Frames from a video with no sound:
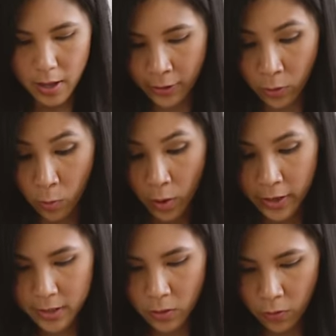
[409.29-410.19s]
I don't
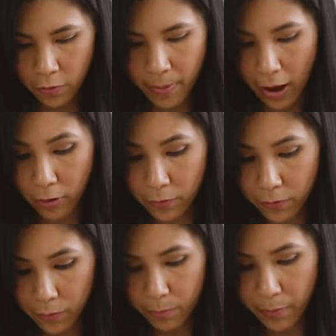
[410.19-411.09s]
want it to overpower
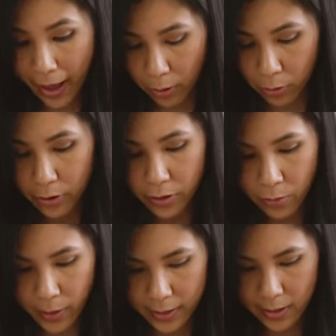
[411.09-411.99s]
power
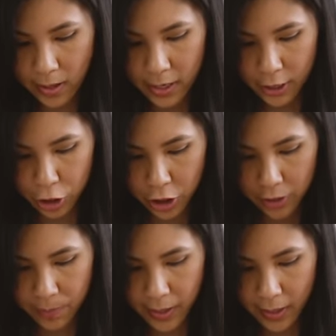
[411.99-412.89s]
the rest of the dish
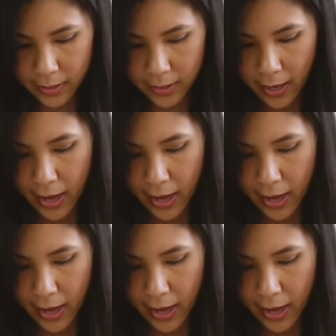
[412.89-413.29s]
just because